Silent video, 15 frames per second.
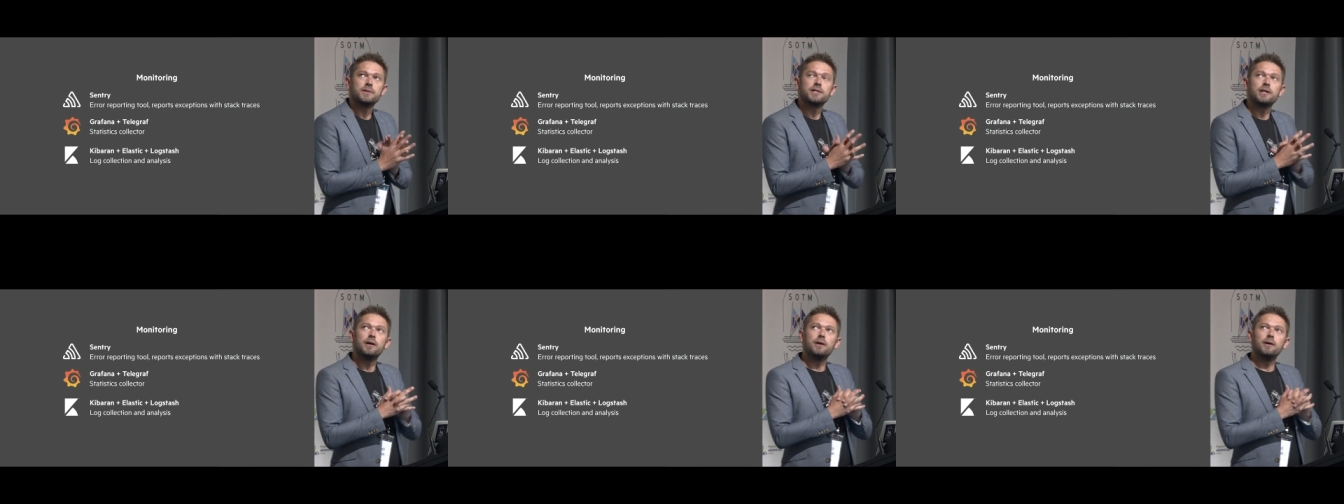
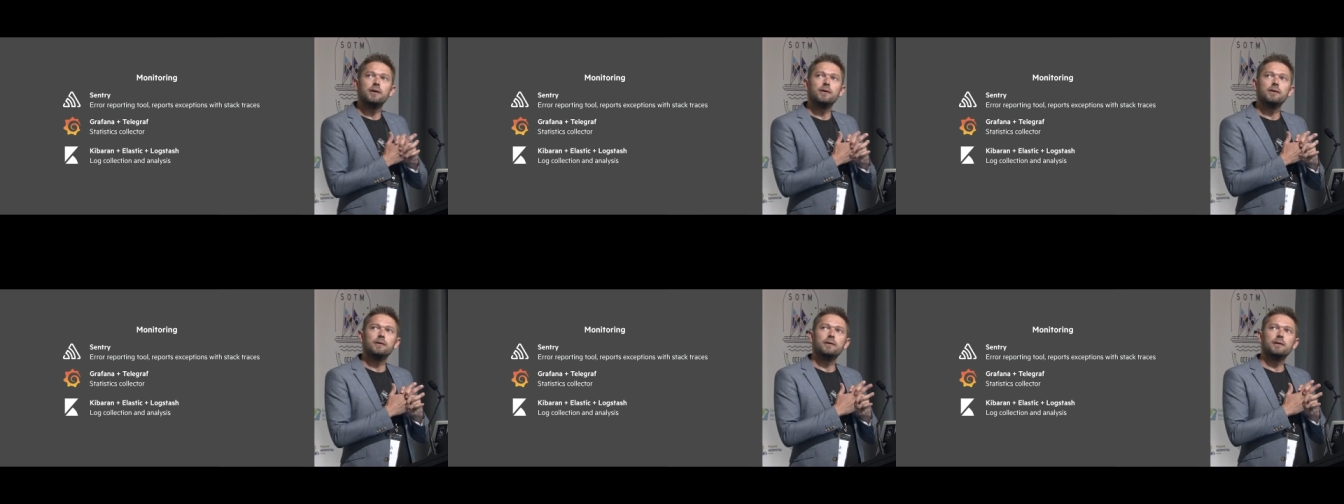
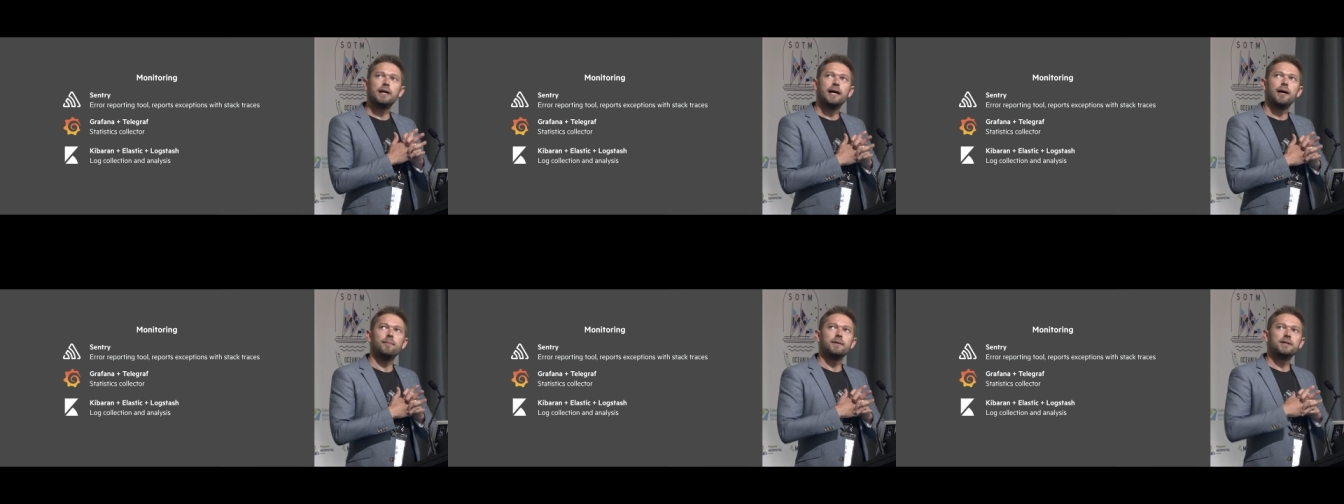So
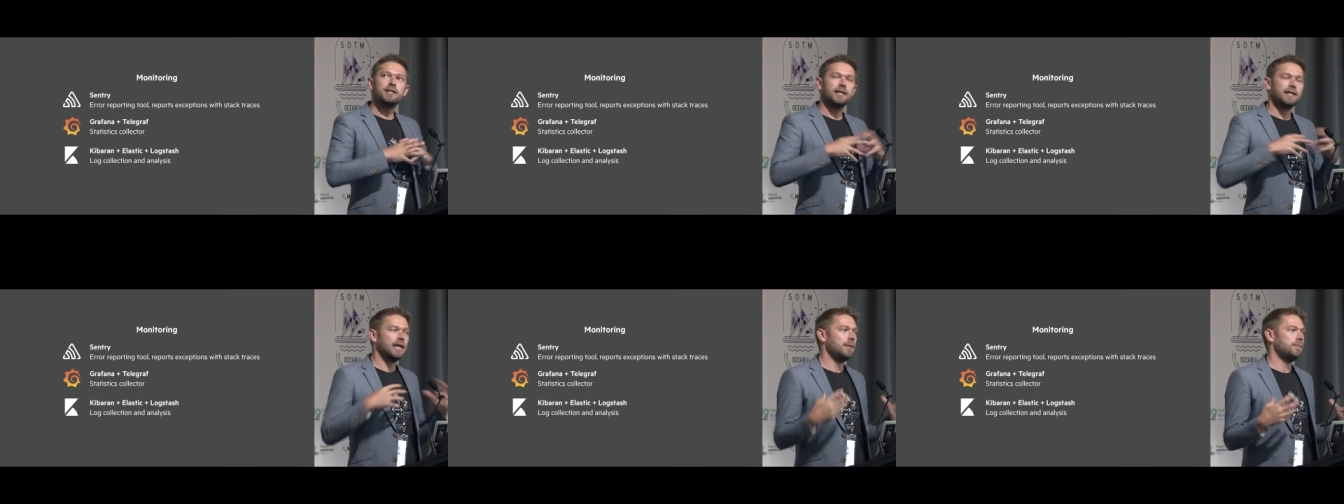um,
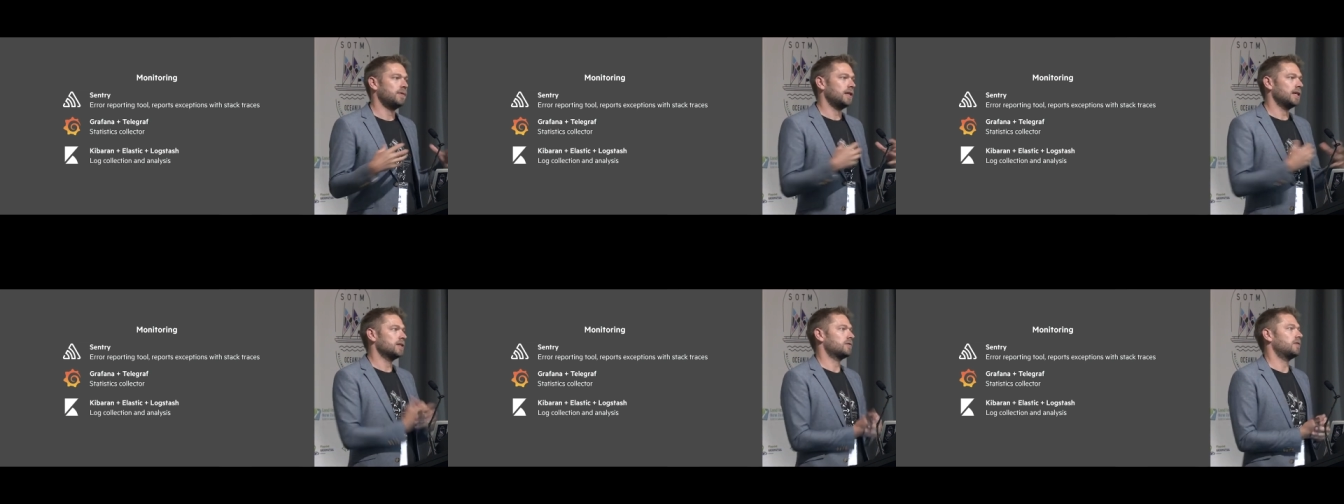to keep
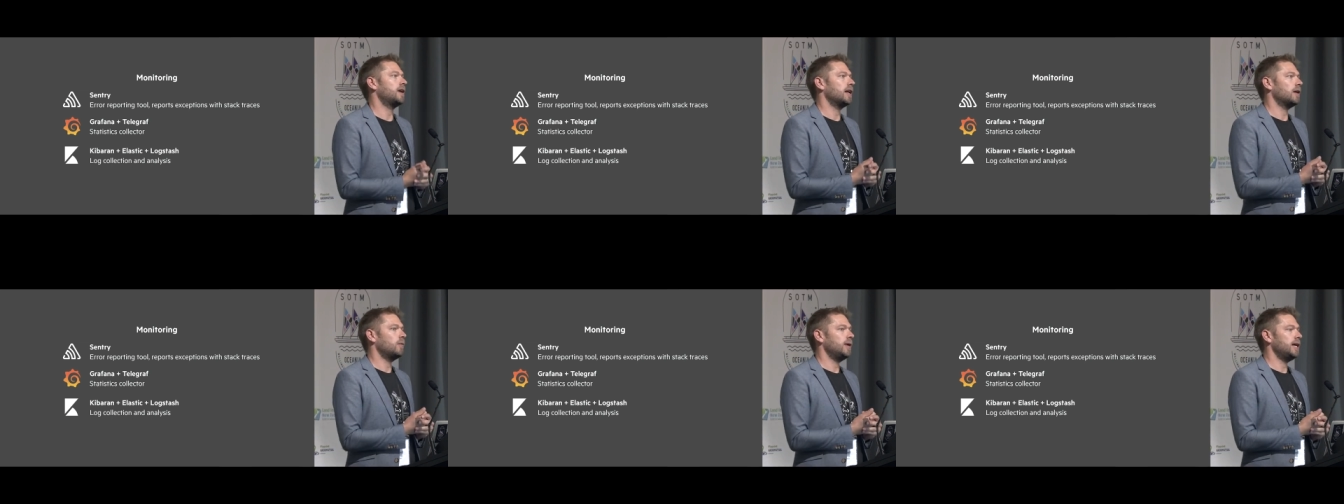things
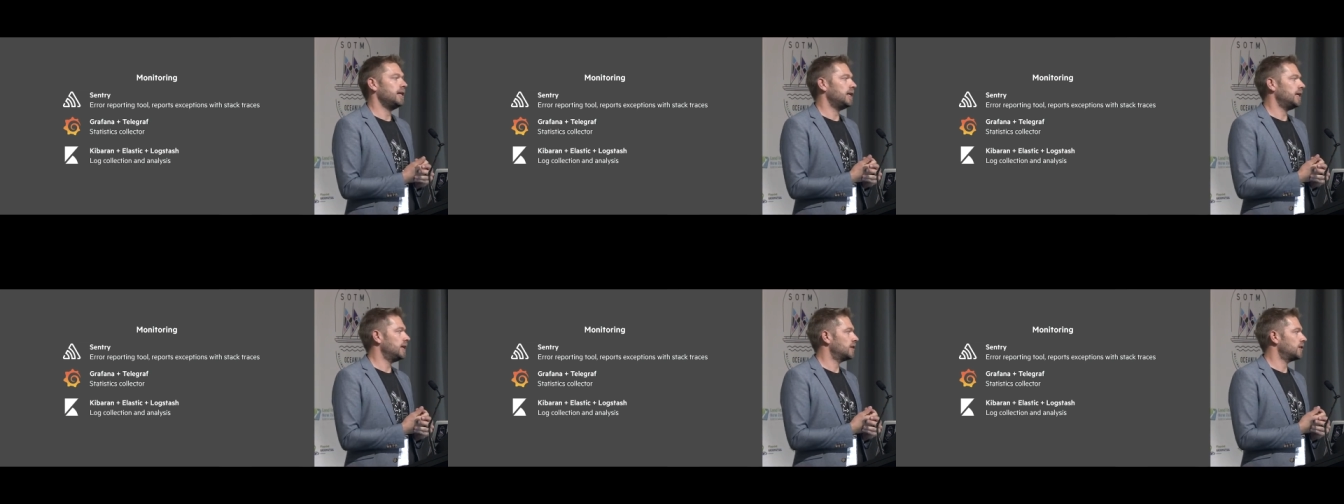running, we
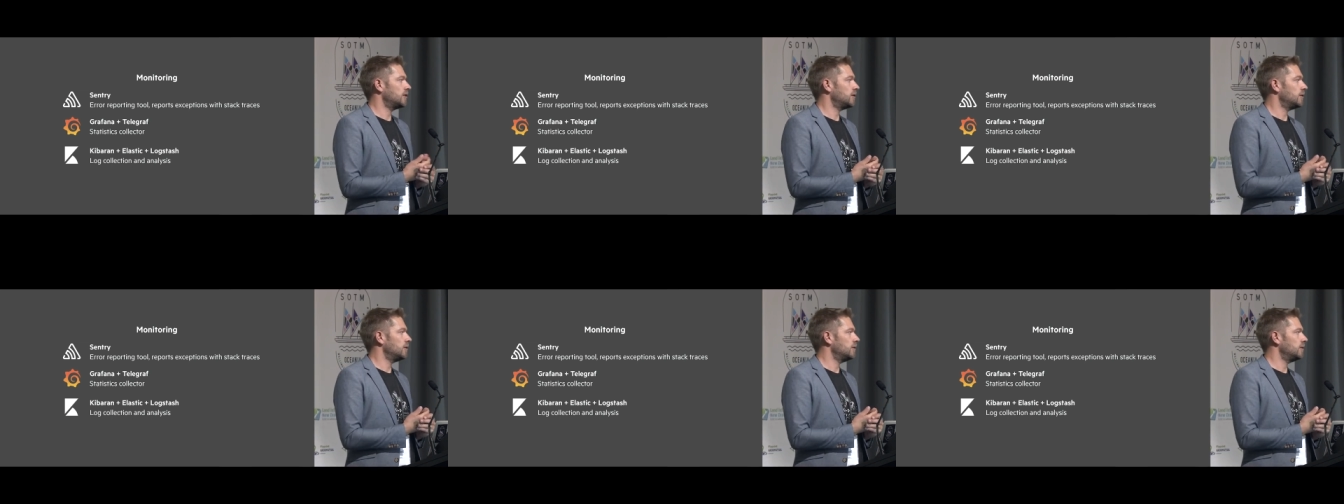need
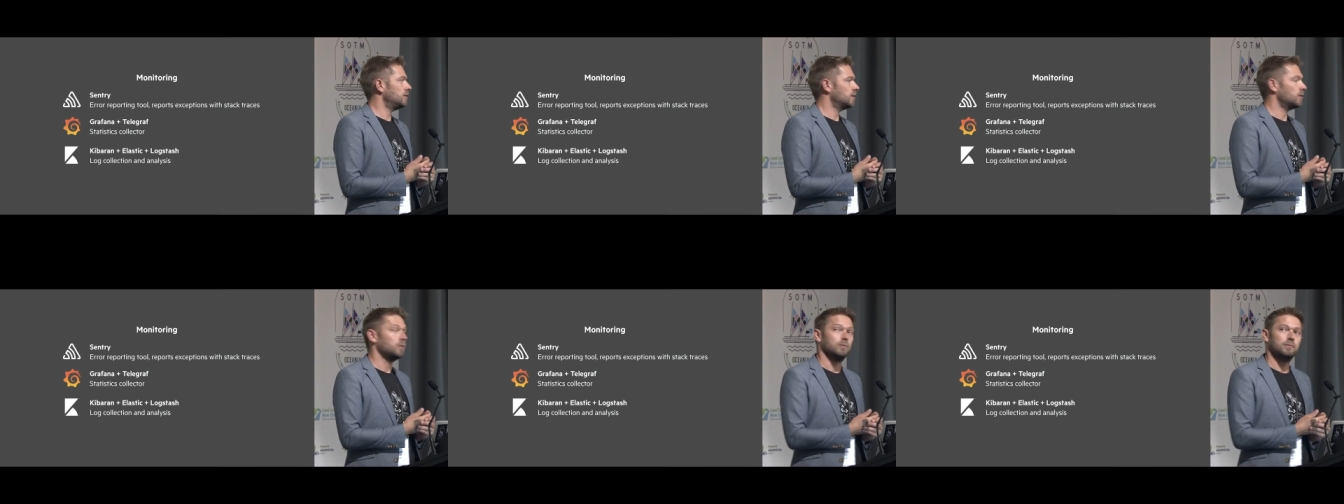to,
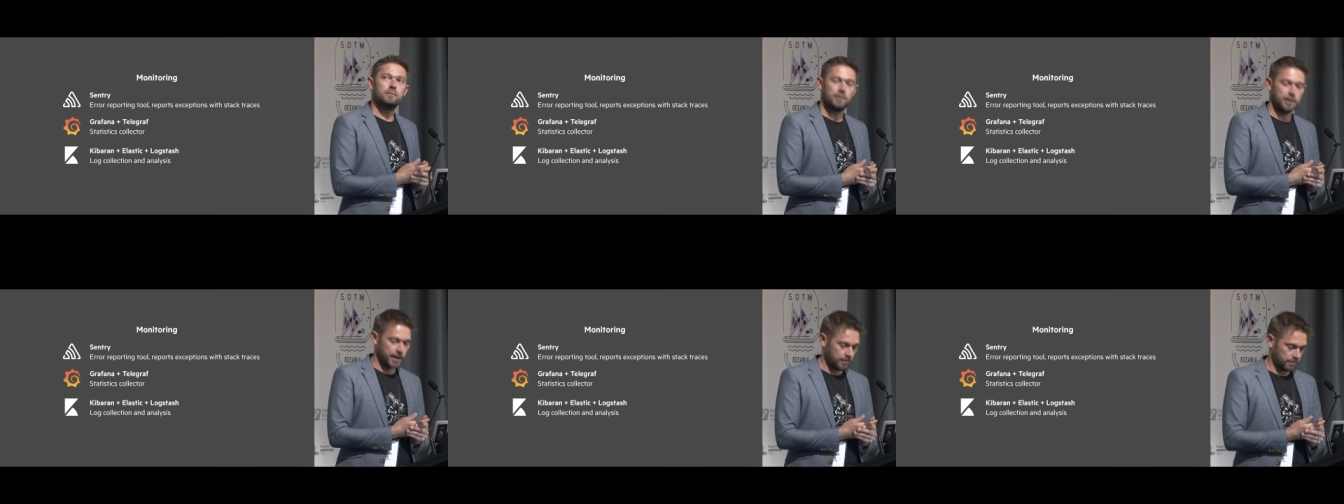oh,
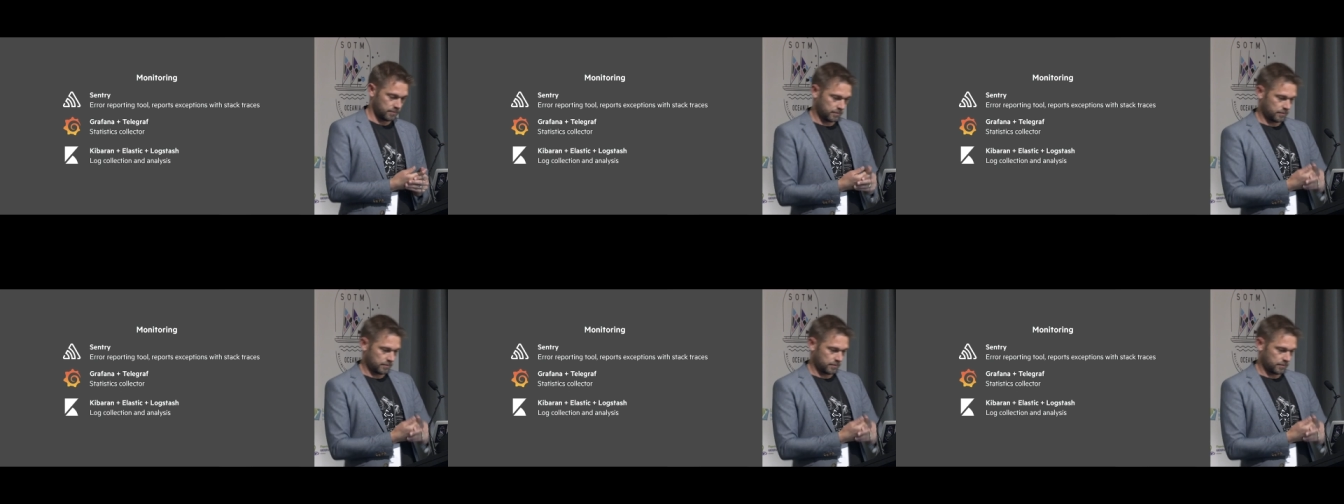okay.